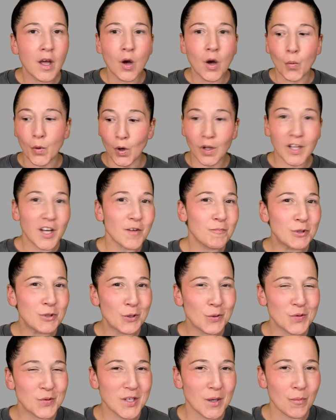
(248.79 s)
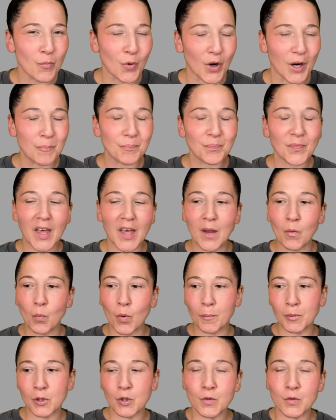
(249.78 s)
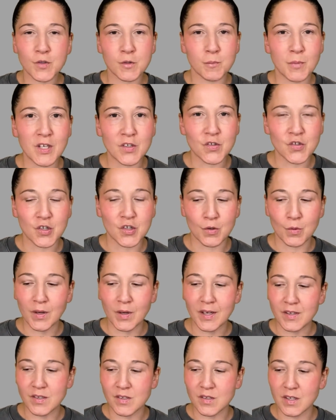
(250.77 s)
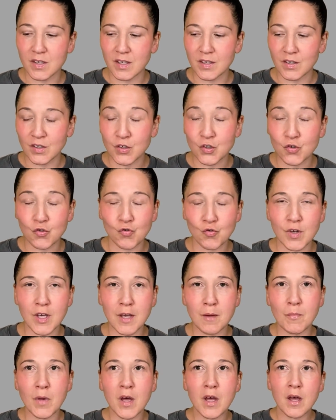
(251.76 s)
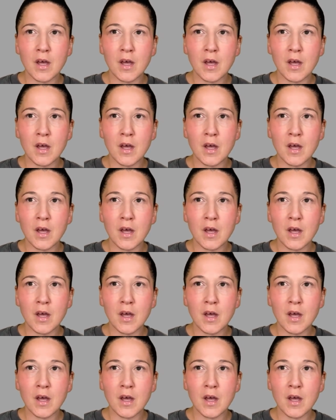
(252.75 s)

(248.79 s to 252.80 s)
We all have Pluto somewhere, and what Pluto speaks to is extreme